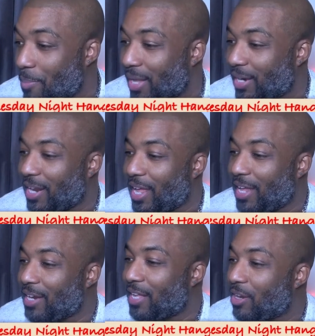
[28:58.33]
Men
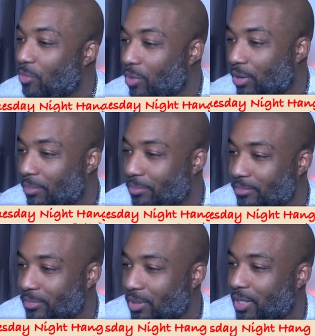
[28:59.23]
and Earworm.
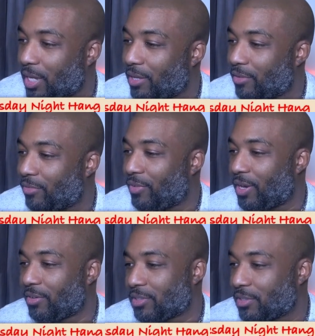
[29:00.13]
Okay,
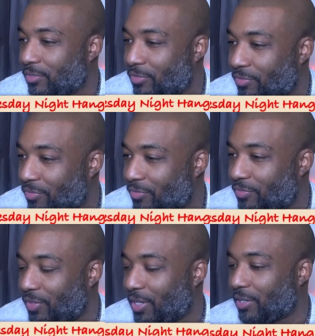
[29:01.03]

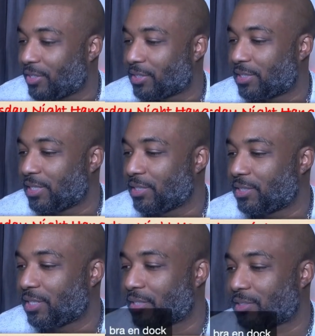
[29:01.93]
Fire and
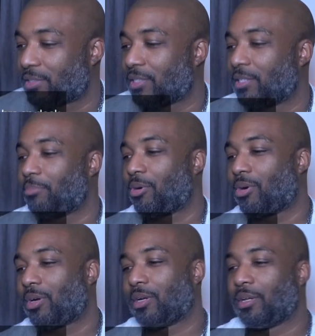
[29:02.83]
Seed says
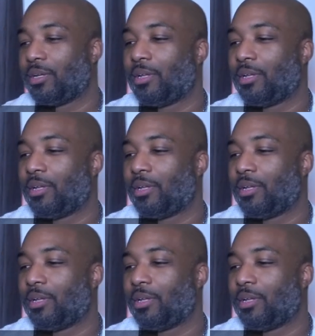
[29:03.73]
Bora.